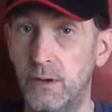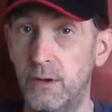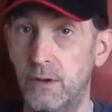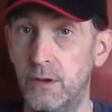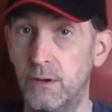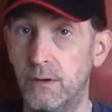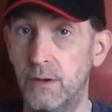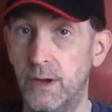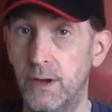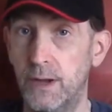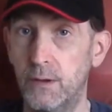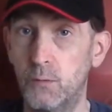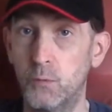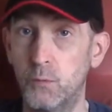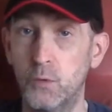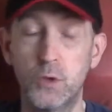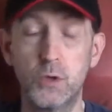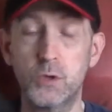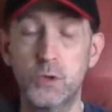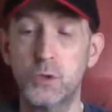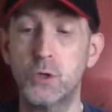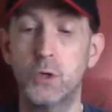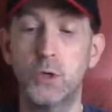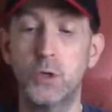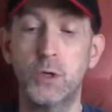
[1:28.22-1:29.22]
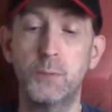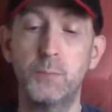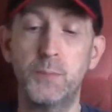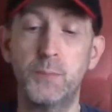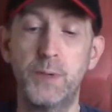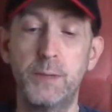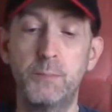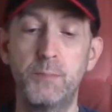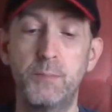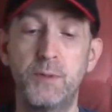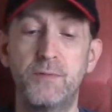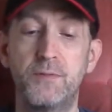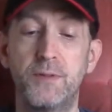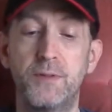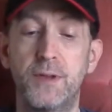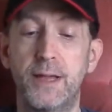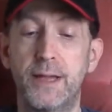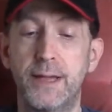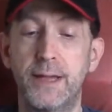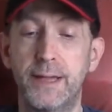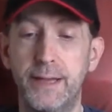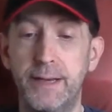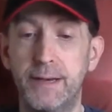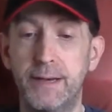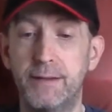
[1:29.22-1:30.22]
right? We're not talking people
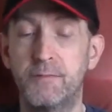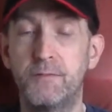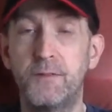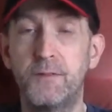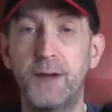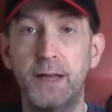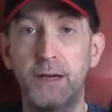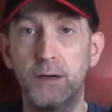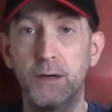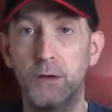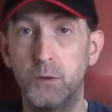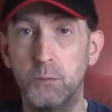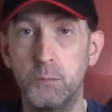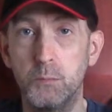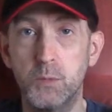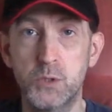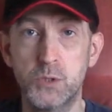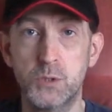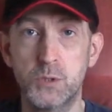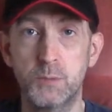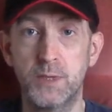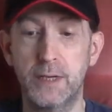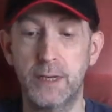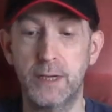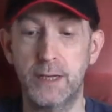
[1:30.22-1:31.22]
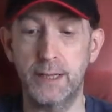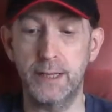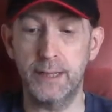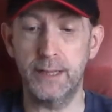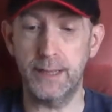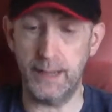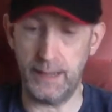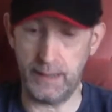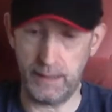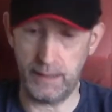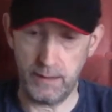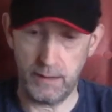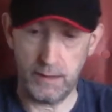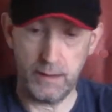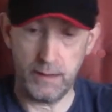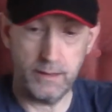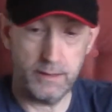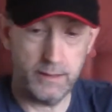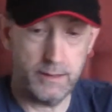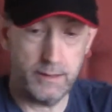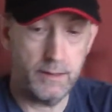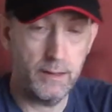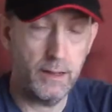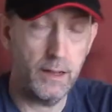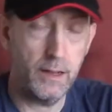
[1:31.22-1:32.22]
flying a Phantom or something like that,
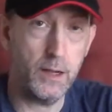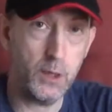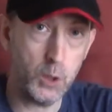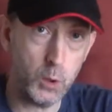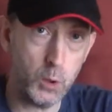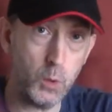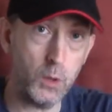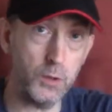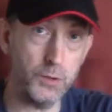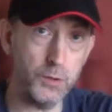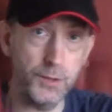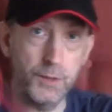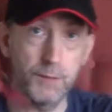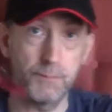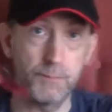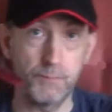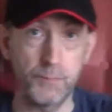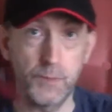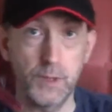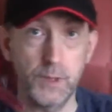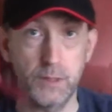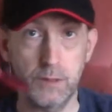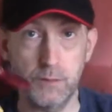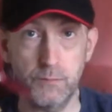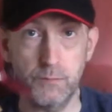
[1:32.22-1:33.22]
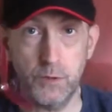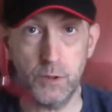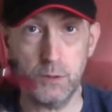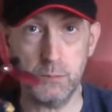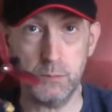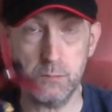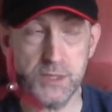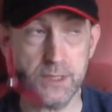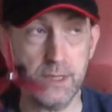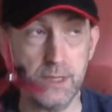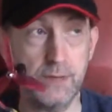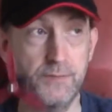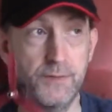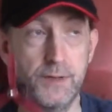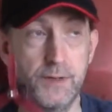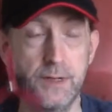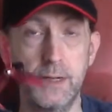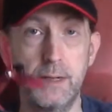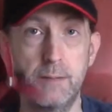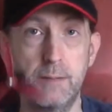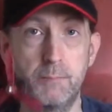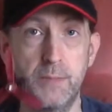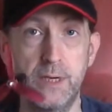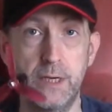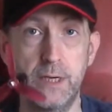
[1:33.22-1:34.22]
a quad. They've got themselves
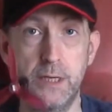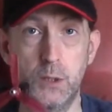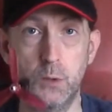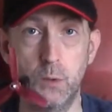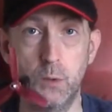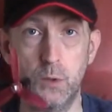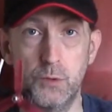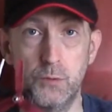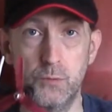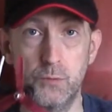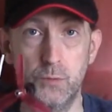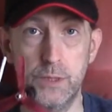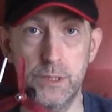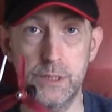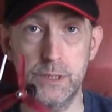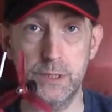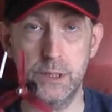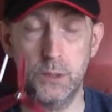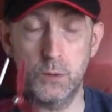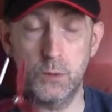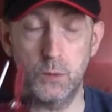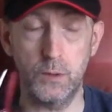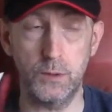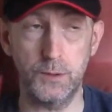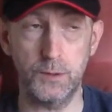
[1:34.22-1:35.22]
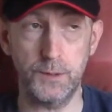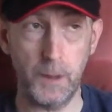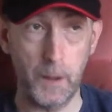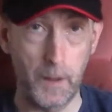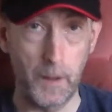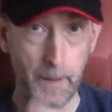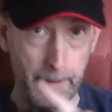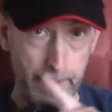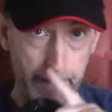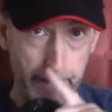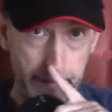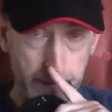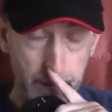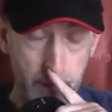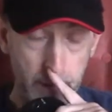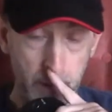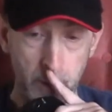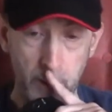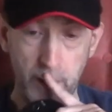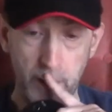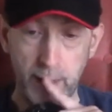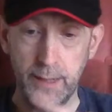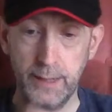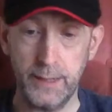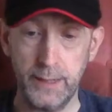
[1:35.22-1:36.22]
a mini quad, racing quad,
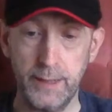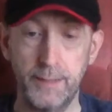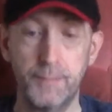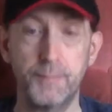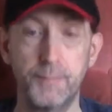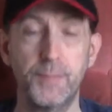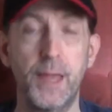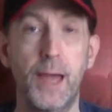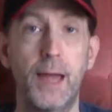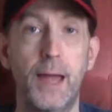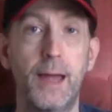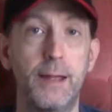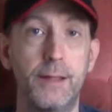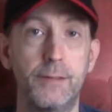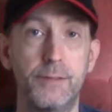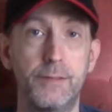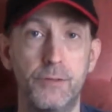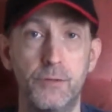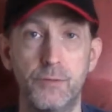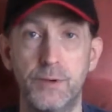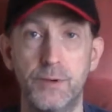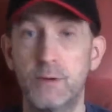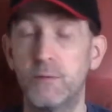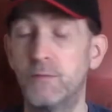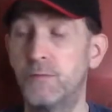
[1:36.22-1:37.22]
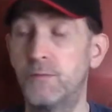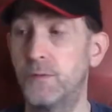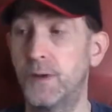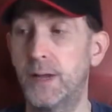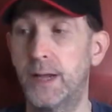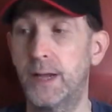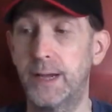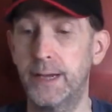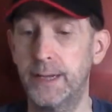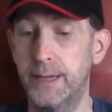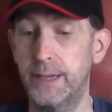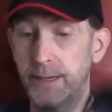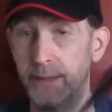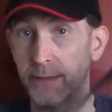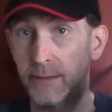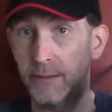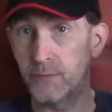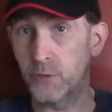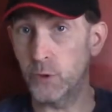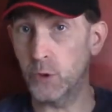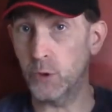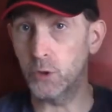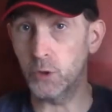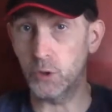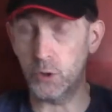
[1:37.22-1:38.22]
right? And they're out flying, they've
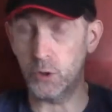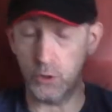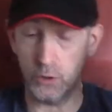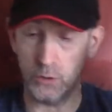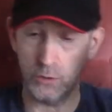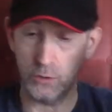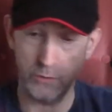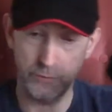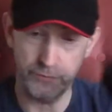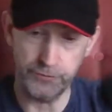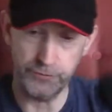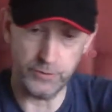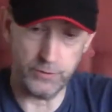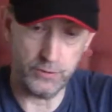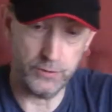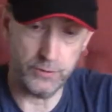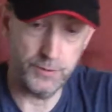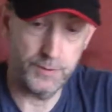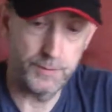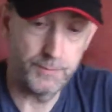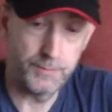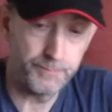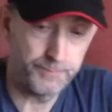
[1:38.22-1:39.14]
got the goggles on,